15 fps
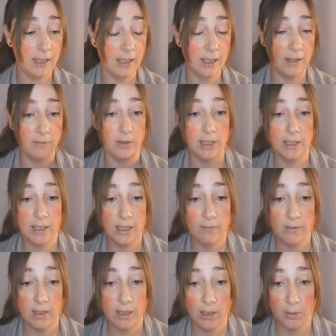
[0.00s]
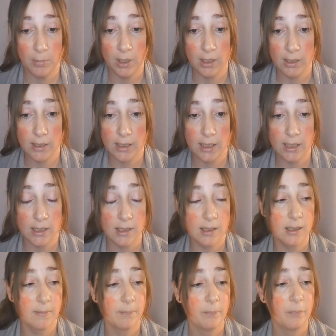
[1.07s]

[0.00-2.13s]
that I've received in their boxes,